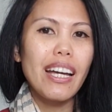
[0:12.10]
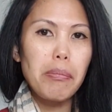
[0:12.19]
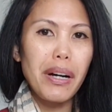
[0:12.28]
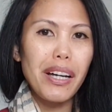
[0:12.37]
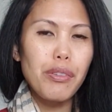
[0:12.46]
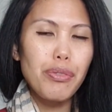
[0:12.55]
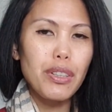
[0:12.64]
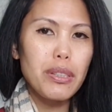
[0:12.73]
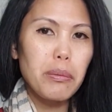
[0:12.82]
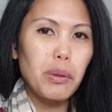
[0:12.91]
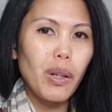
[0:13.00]
but first
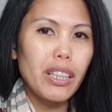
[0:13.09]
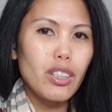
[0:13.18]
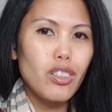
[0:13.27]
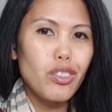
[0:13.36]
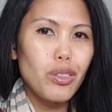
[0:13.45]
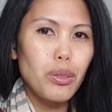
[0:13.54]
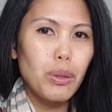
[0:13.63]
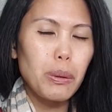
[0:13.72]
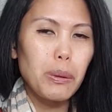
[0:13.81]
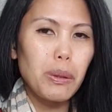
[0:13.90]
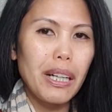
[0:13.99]
I'm going
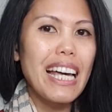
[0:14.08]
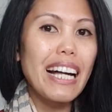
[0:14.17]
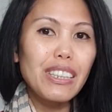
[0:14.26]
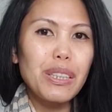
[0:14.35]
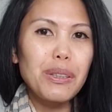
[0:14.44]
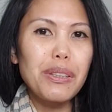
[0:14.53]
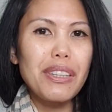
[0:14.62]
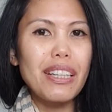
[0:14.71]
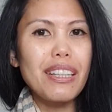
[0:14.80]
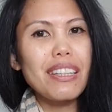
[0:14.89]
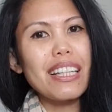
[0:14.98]
to tell you
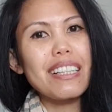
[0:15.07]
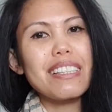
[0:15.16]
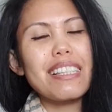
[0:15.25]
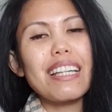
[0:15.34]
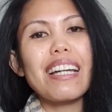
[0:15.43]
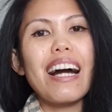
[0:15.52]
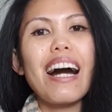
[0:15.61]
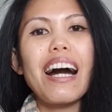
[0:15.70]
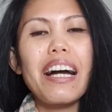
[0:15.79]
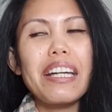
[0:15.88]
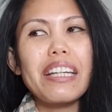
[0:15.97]
the things that
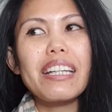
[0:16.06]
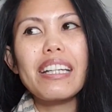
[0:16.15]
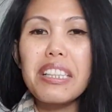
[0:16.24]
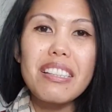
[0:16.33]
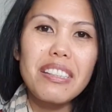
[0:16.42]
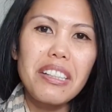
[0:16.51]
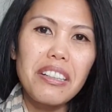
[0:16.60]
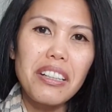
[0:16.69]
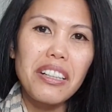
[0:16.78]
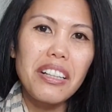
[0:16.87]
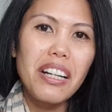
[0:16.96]
I
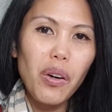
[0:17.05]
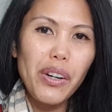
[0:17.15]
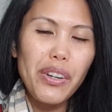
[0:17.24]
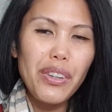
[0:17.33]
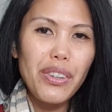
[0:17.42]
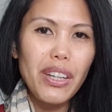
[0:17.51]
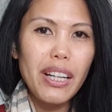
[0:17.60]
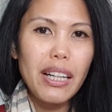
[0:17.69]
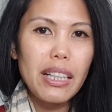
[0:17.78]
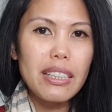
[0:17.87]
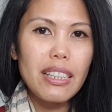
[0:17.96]
consider or
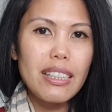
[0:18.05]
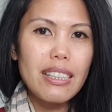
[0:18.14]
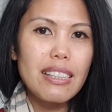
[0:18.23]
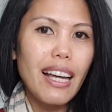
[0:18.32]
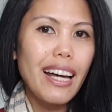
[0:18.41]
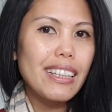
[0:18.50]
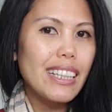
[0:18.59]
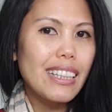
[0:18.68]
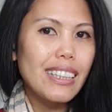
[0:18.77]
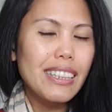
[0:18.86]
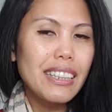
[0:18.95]
the
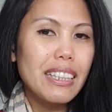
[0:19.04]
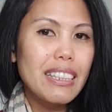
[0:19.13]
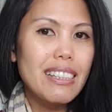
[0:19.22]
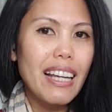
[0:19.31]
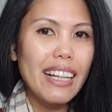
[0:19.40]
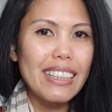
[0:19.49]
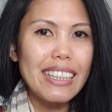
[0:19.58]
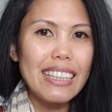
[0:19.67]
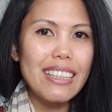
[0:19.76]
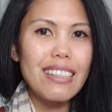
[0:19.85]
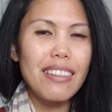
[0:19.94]
styling
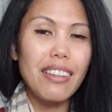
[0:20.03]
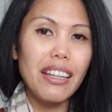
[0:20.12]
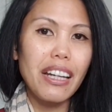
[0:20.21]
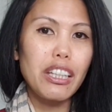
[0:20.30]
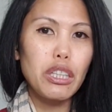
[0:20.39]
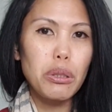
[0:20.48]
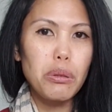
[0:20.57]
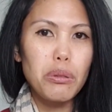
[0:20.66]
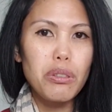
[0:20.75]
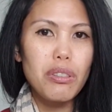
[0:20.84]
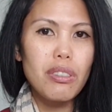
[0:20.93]
techniques that I
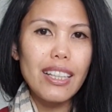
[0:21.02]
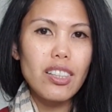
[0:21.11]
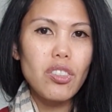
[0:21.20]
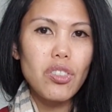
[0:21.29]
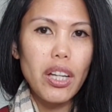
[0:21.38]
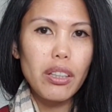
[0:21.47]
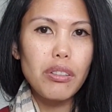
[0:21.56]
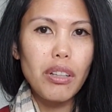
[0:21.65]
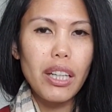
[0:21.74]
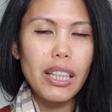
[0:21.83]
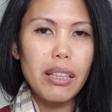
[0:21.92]
used in
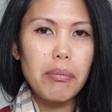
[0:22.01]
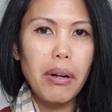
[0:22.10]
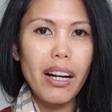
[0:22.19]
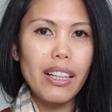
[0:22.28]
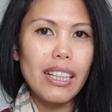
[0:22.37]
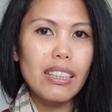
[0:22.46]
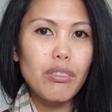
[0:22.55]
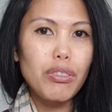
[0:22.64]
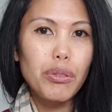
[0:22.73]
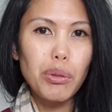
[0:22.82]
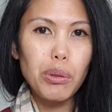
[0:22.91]
decorating my
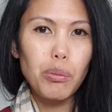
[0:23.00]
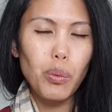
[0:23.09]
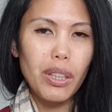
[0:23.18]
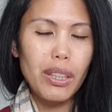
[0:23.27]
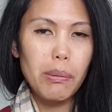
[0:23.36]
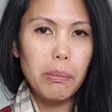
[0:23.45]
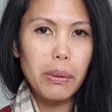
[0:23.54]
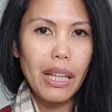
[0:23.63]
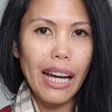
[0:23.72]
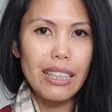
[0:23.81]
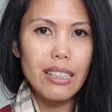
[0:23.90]
living room with
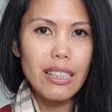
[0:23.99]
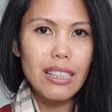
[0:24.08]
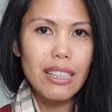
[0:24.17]
plants.